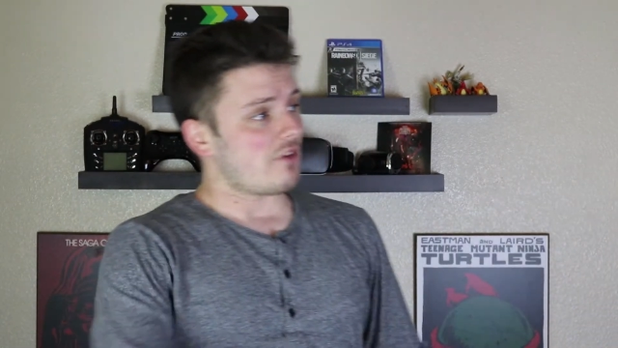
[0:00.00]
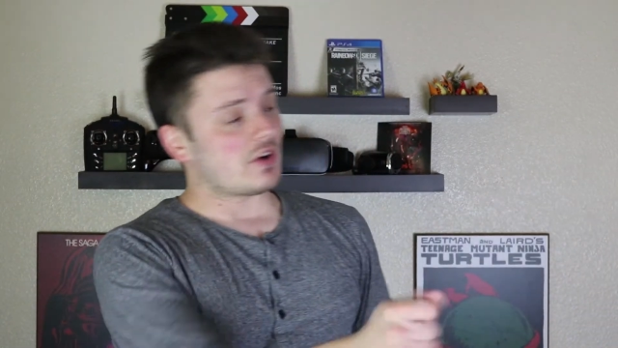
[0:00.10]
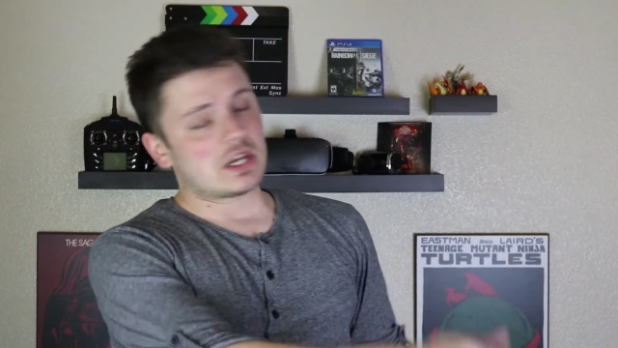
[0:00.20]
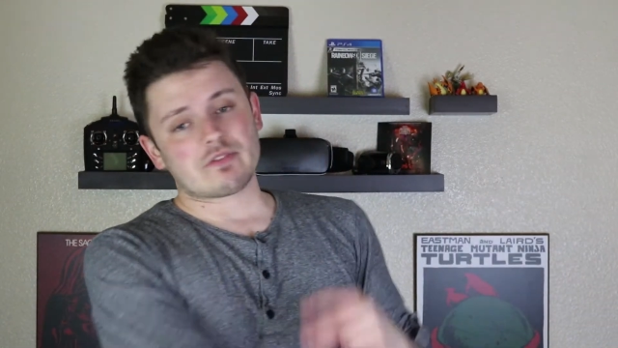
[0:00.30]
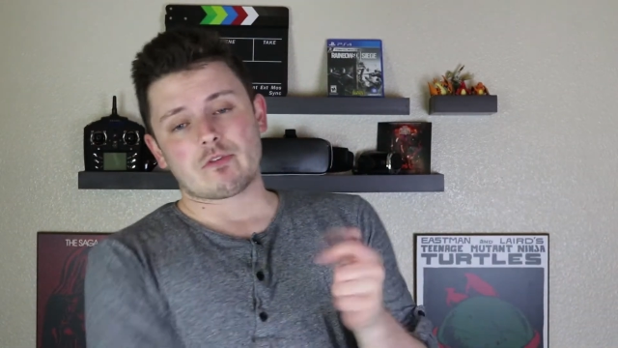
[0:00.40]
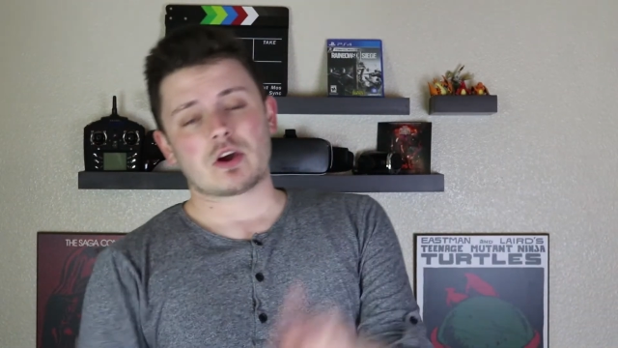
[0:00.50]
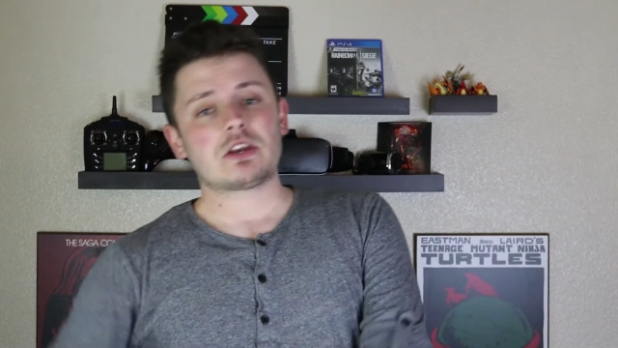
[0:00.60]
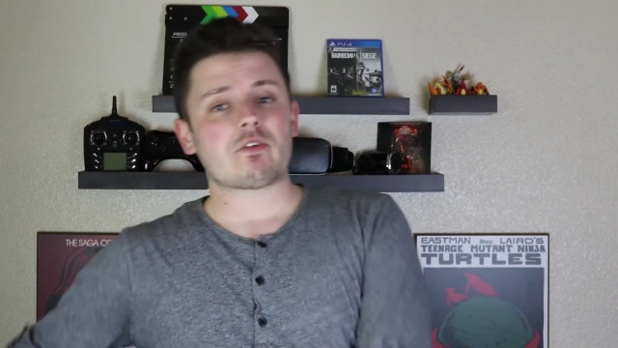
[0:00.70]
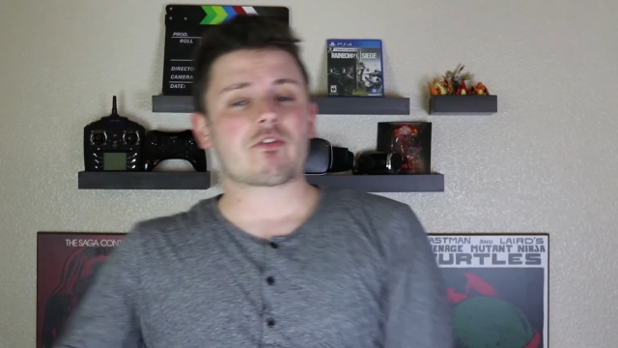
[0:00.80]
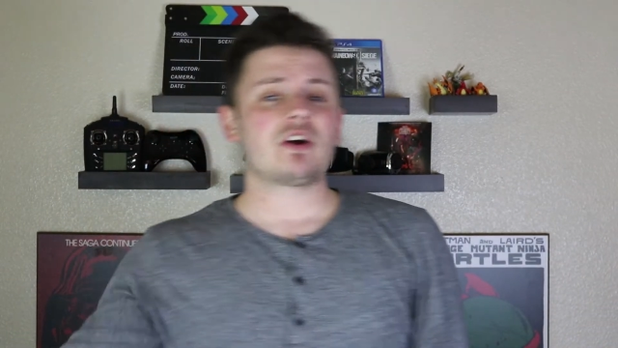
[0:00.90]
friend of a friend
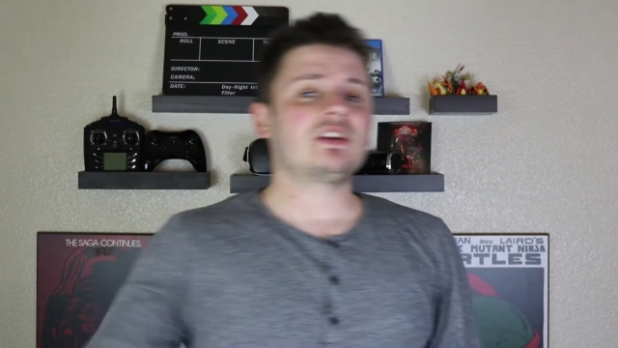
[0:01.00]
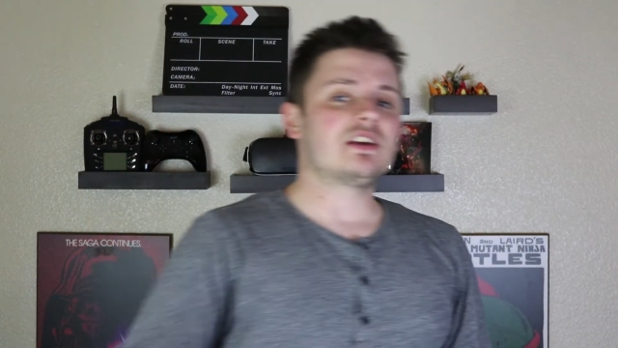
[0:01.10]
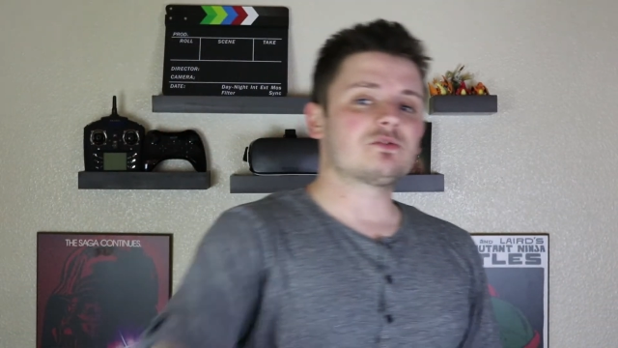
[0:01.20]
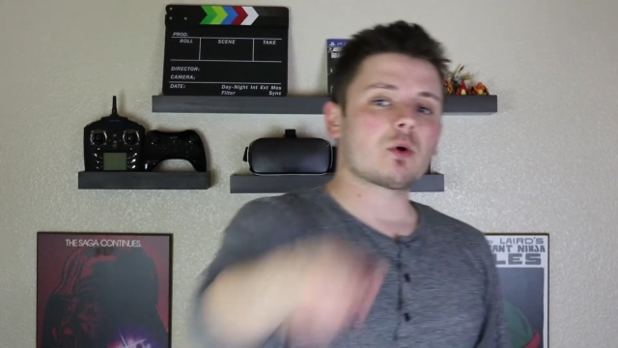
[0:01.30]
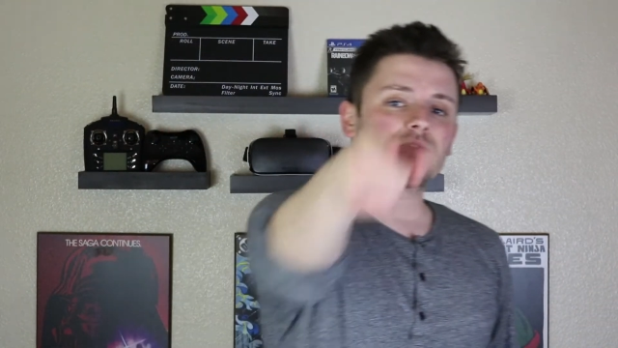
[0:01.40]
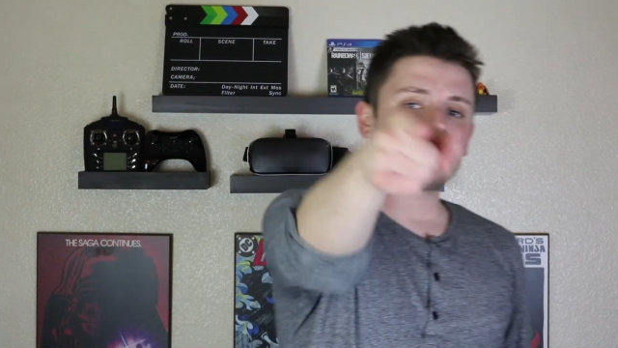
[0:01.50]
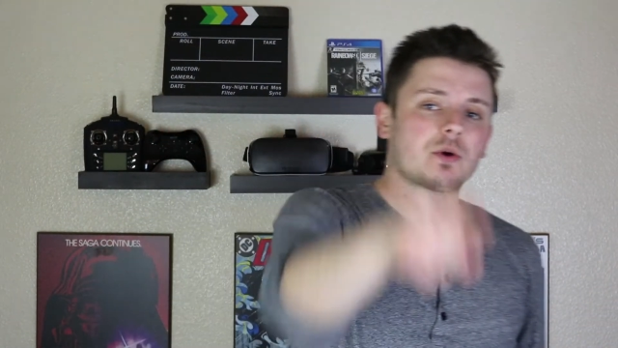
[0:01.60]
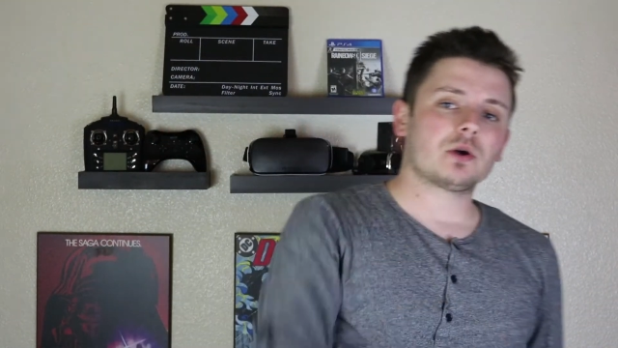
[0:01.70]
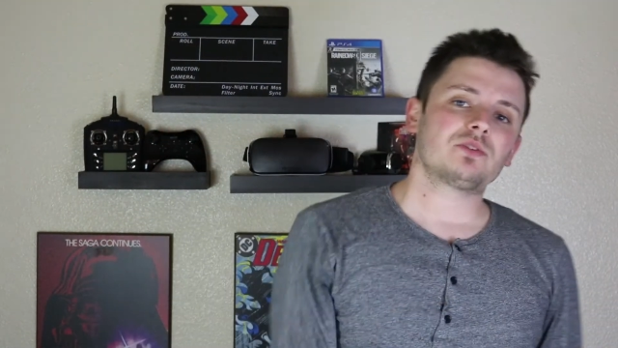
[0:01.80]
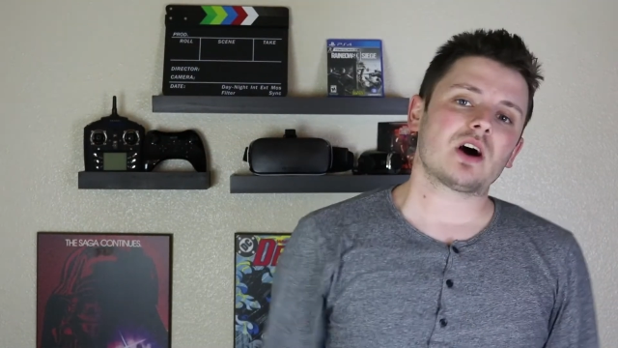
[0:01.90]
of a friend is
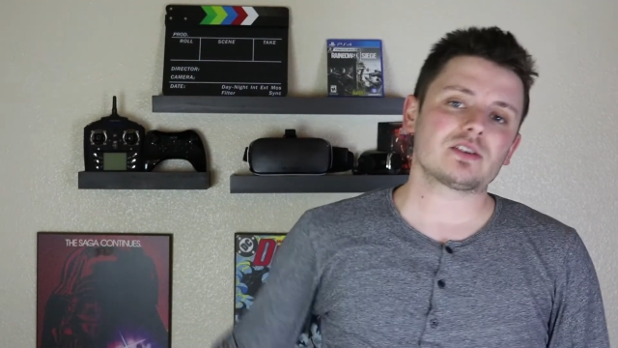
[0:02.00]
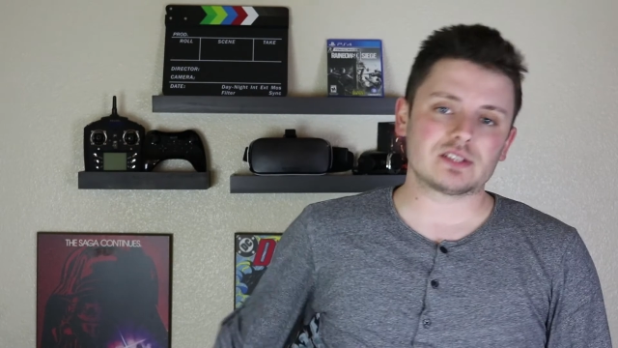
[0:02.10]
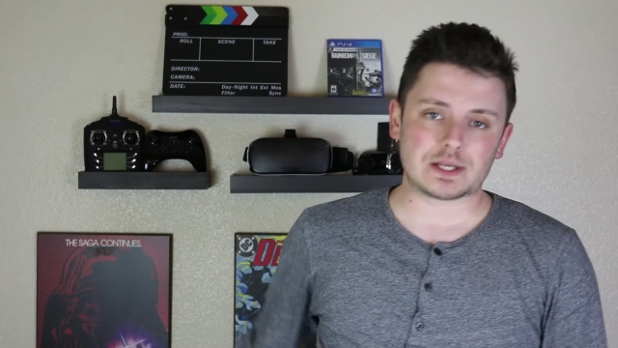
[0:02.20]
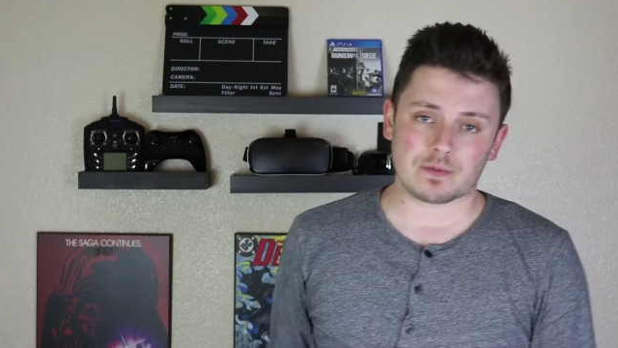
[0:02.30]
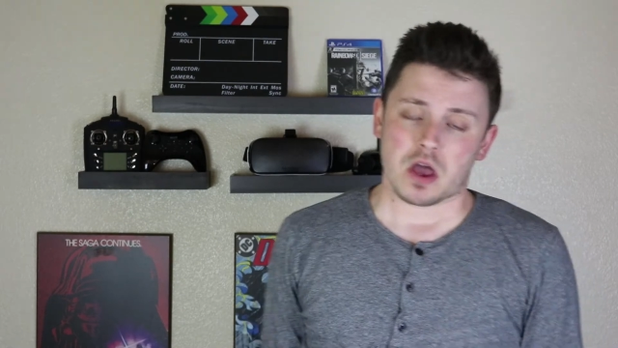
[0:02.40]
Rosario Dawson.